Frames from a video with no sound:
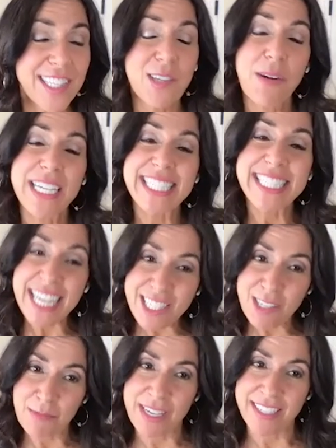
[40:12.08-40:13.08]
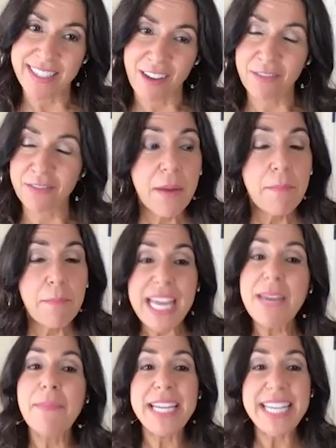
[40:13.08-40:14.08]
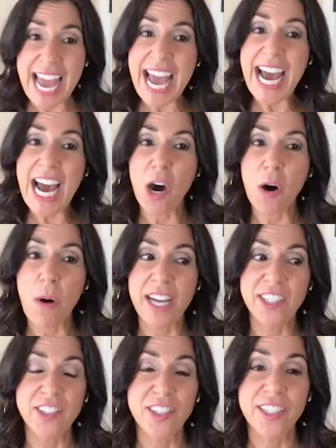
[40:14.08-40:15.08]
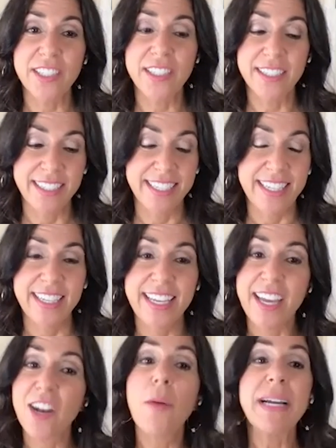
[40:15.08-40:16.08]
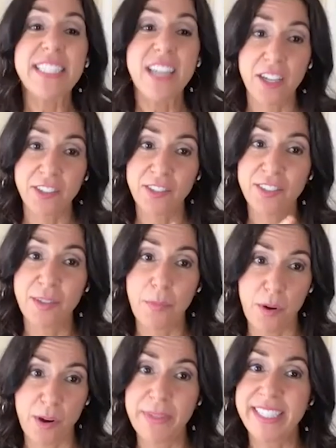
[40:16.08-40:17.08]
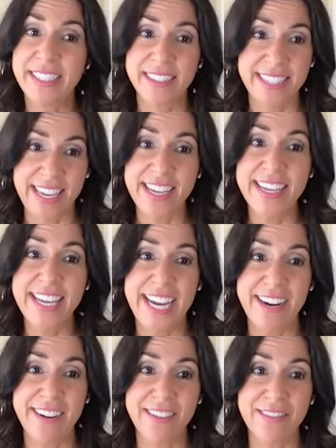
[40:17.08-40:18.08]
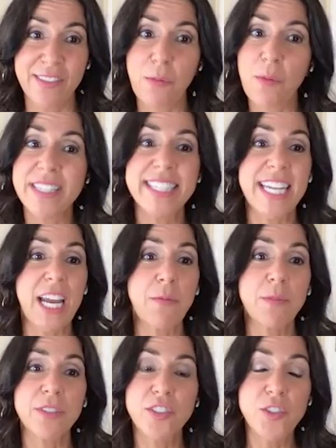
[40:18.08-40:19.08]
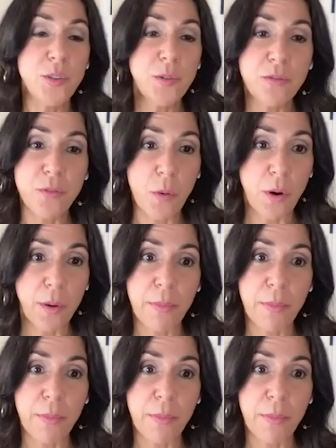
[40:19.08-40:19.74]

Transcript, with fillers: So I said to myself, maybe now I should get all my doctor's appointments taken care of, the ones that I was due for